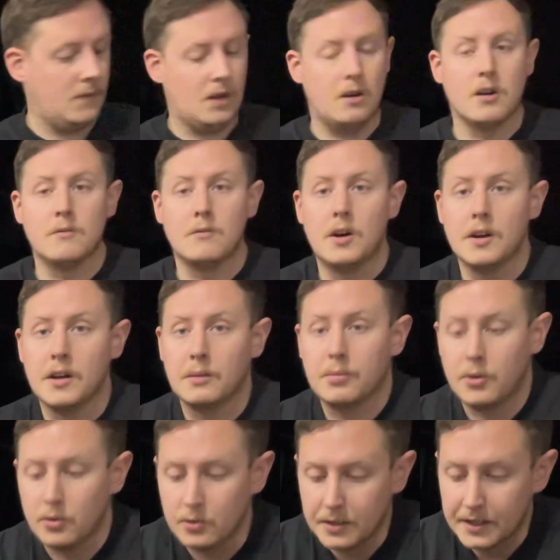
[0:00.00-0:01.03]
harmonic
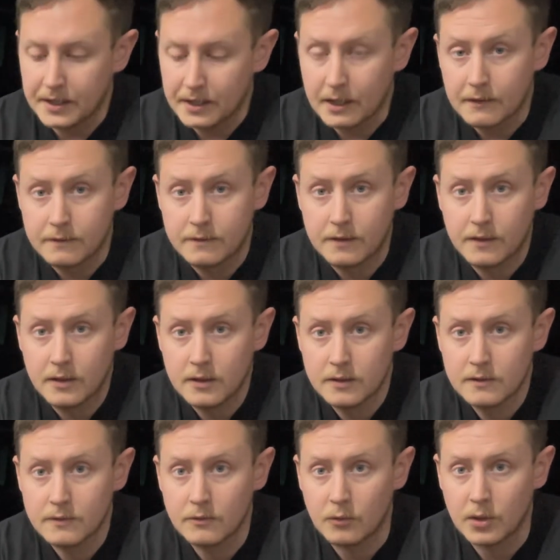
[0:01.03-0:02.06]
pulley.
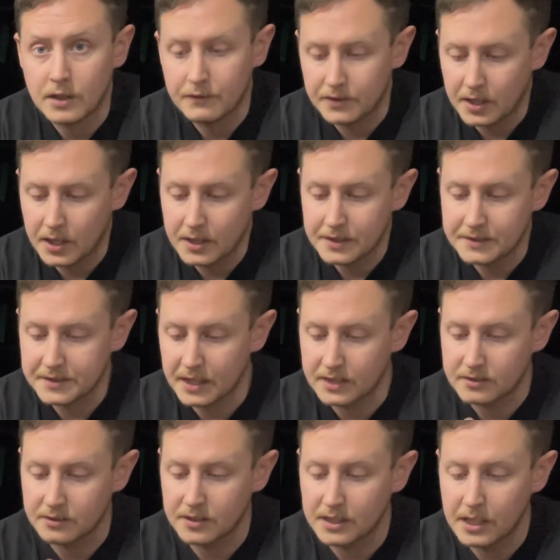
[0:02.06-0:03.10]
What I've done is
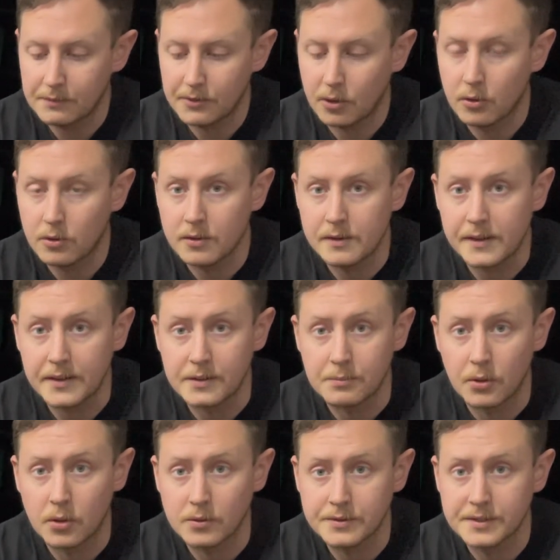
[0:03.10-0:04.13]
actually kept all of these
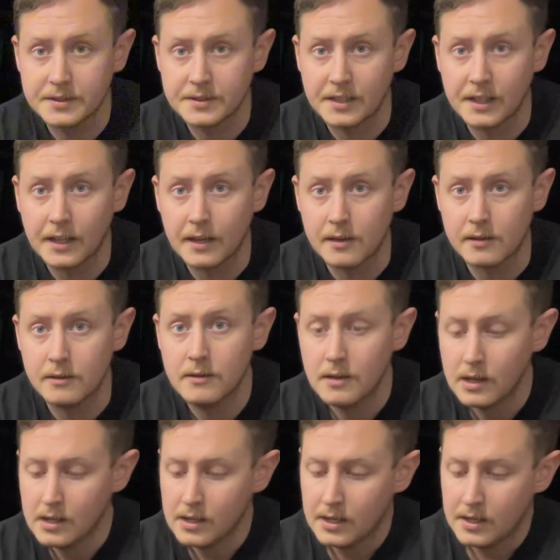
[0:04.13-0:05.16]
bolts together.
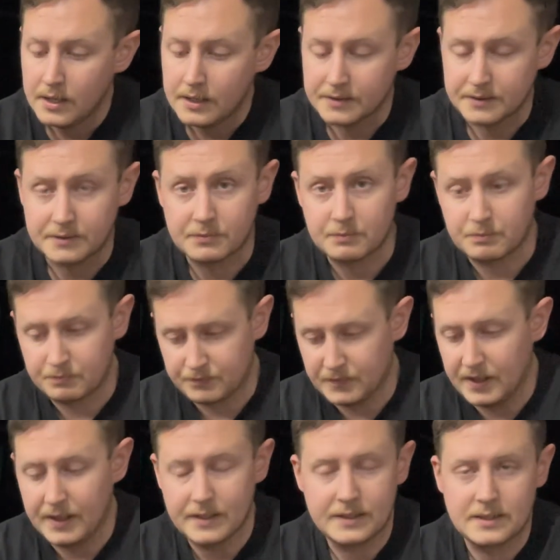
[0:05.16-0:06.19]

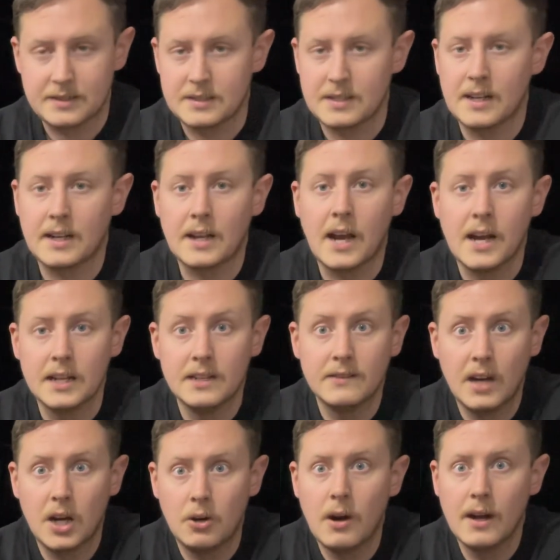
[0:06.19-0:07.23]
That's kind of
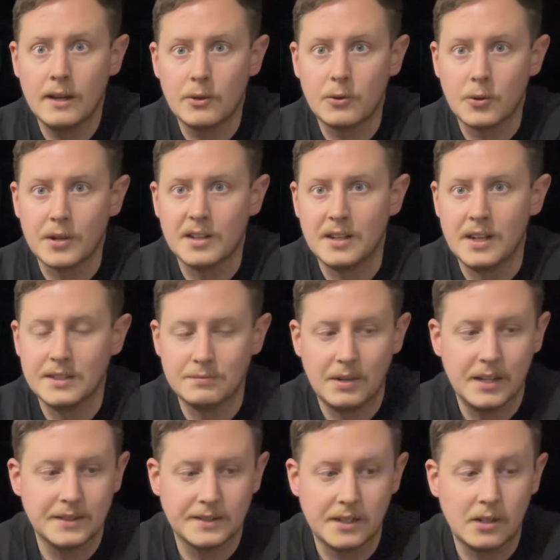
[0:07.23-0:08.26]
how I organize
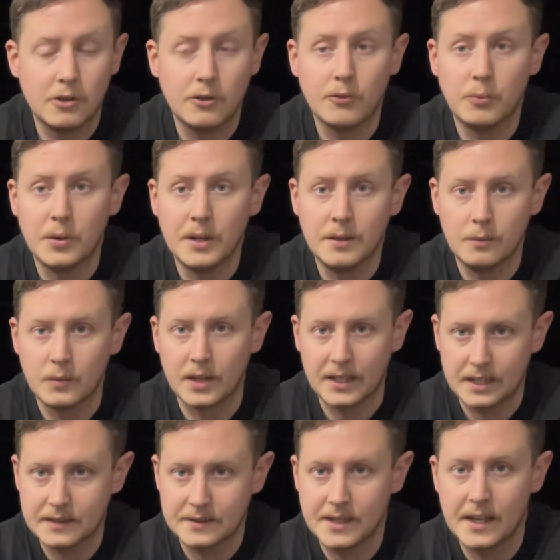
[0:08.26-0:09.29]
myself, but like
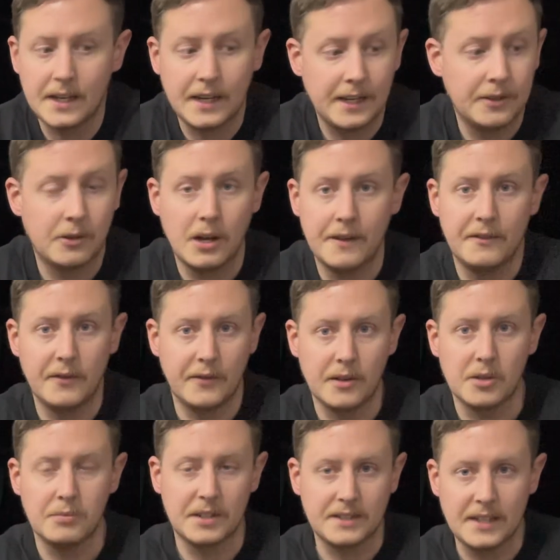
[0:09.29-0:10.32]
I said, I don't have a very
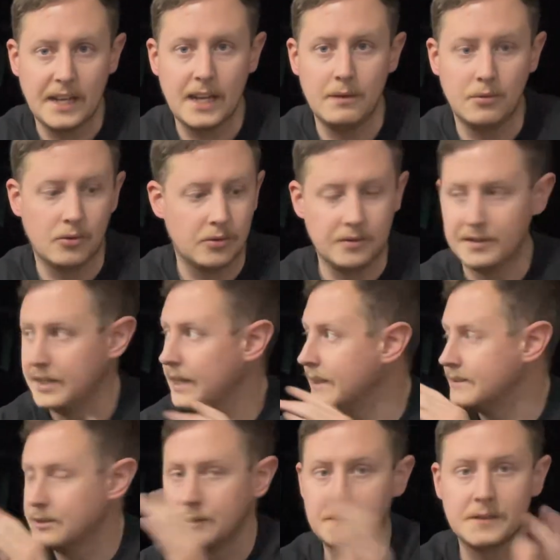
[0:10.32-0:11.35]
big table,
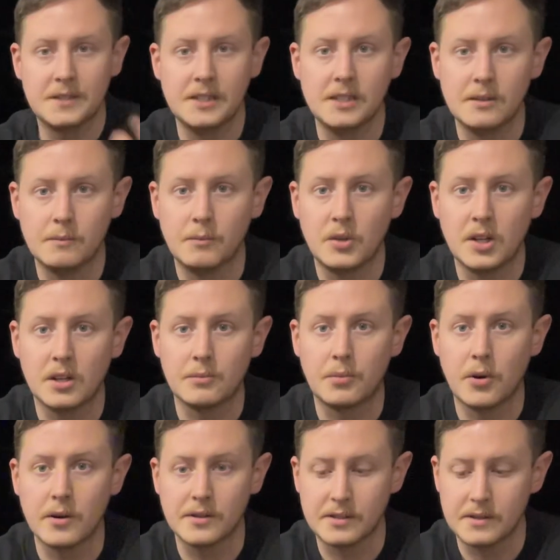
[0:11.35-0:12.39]
as you've seen in other
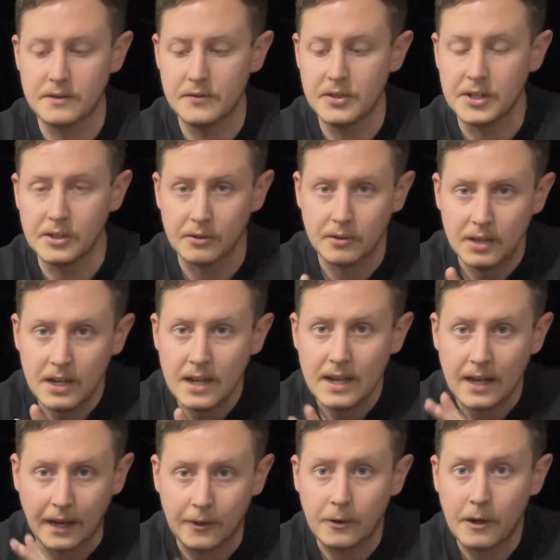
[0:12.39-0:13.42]
parts of the video.
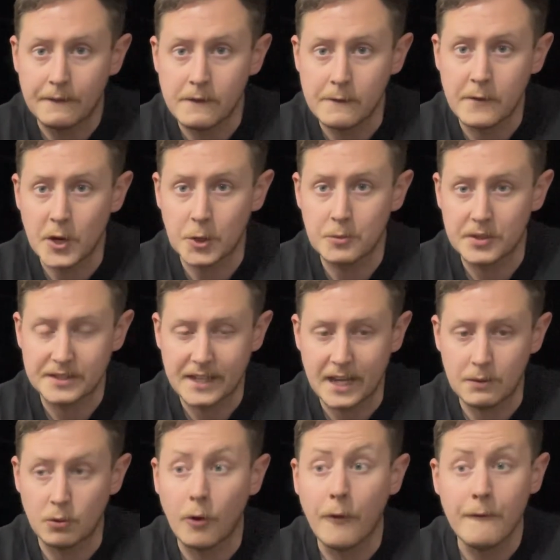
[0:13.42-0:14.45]
I don't have a very big
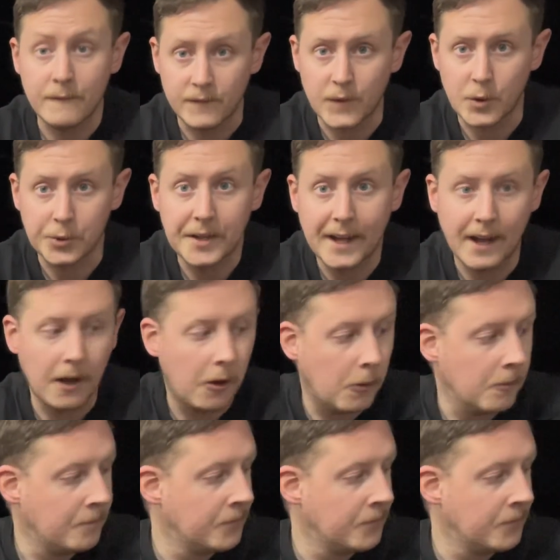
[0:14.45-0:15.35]
table for now,